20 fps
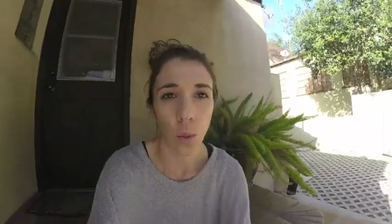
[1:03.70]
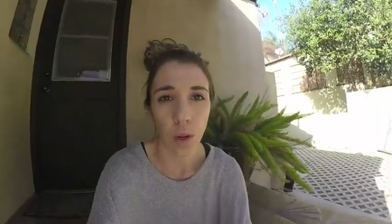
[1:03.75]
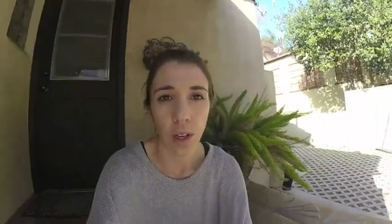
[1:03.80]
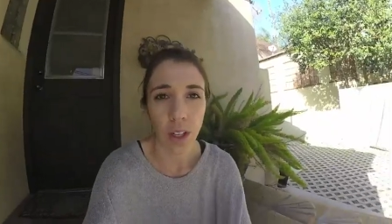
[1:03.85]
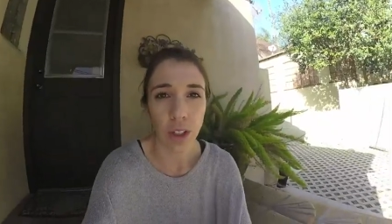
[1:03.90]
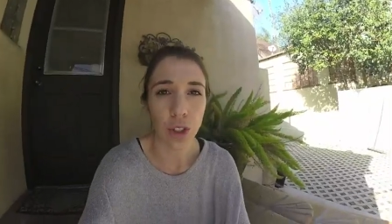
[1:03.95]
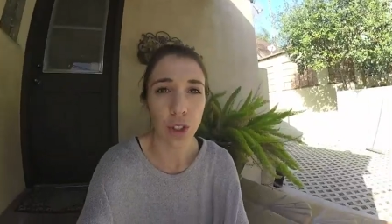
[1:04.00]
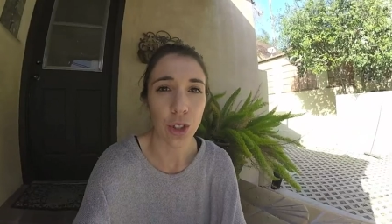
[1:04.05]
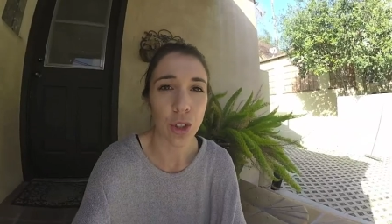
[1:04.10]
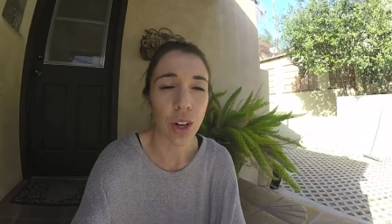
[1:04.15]

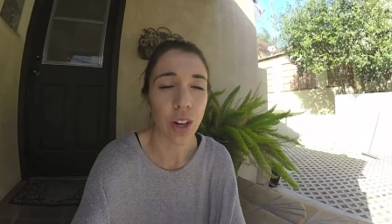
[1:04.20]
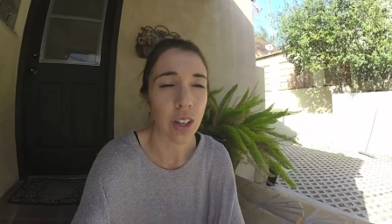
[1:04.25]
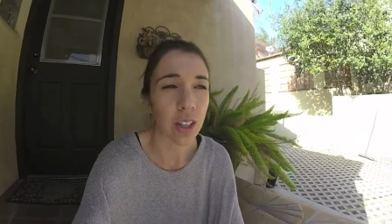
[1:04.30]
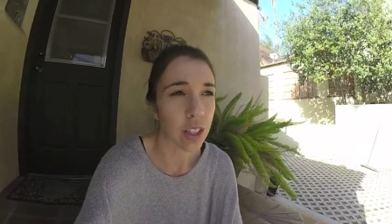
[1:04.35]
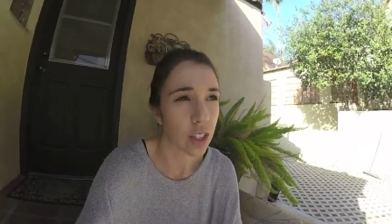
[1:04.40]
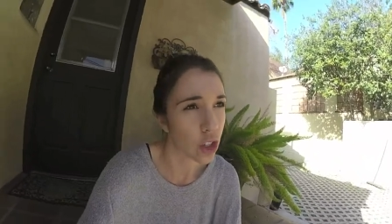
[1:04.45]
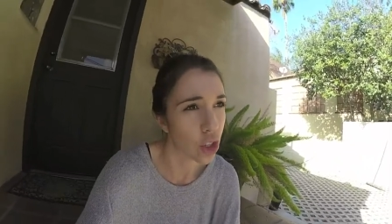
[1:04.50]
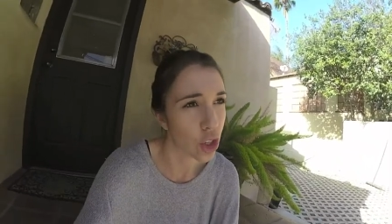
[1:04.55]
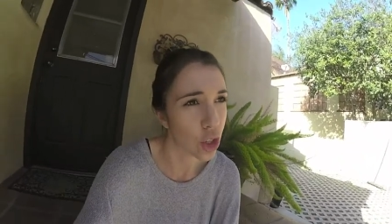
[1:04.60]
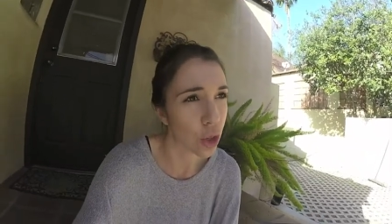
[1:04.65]
we are
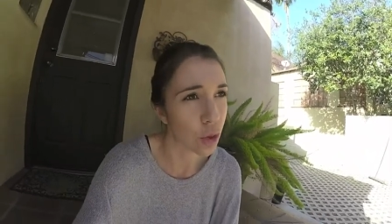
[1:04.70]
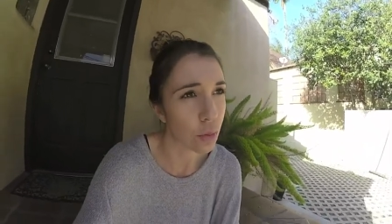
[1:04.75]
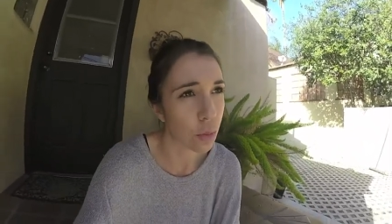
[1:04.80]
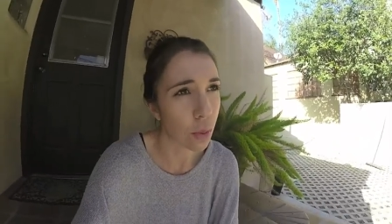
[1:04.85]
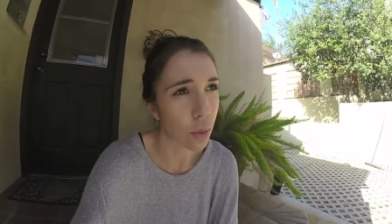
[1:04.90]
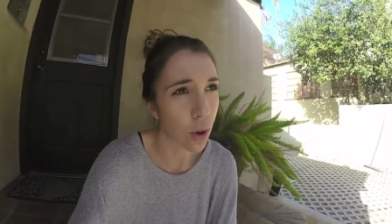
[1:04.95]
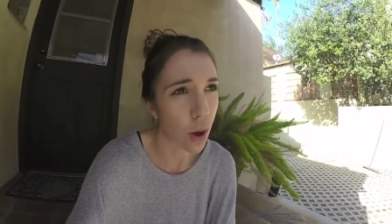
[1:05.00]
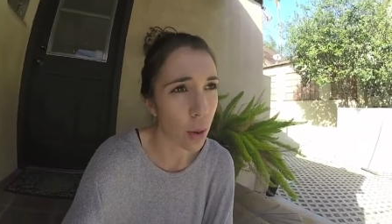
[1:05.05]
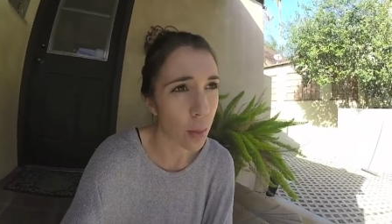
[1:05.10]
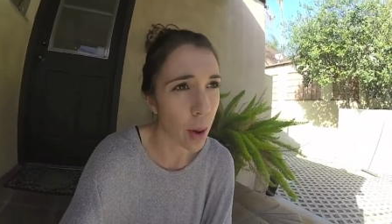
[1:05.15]
starting to shoot
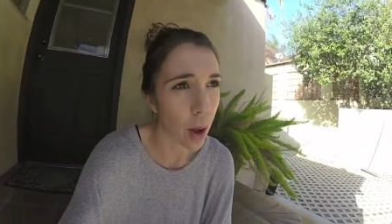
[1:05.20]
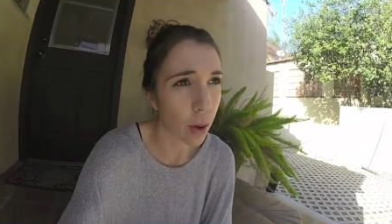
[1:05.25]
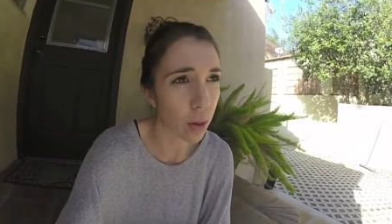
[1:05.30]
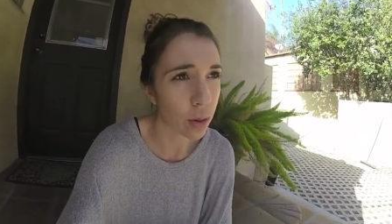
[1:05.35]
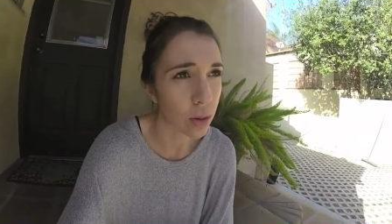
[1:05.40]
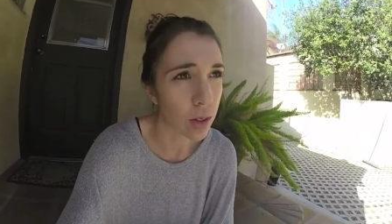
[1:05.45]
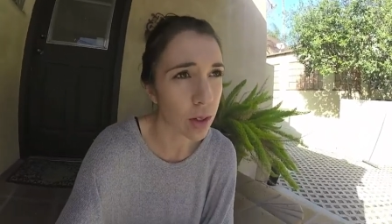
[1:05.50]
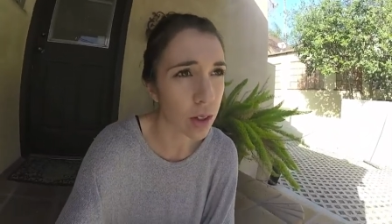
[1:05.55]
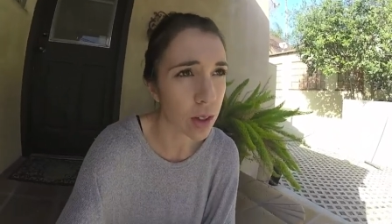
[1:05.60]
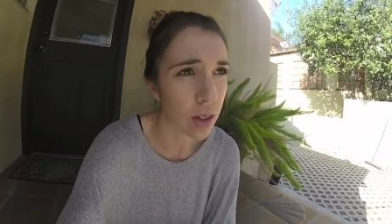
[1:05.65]

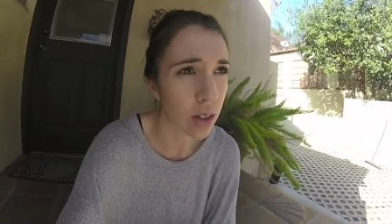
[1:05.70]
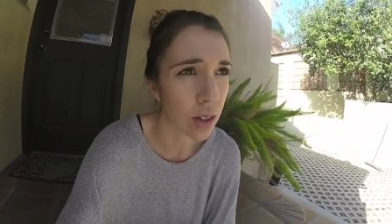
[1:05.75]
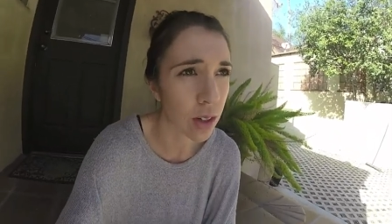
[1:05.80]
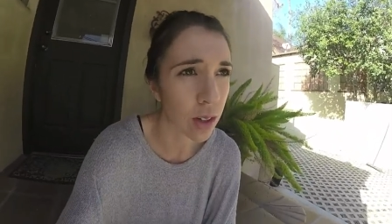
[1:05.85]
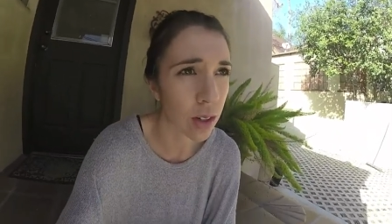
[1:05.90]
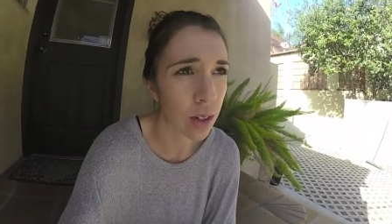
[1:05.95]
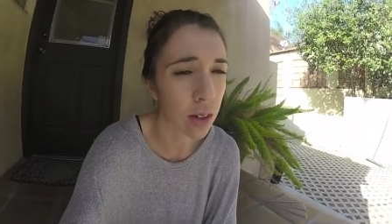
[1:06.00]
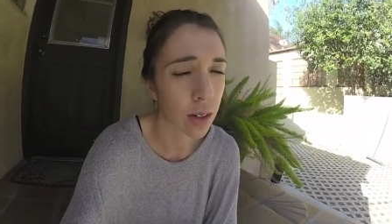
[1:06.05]
promos.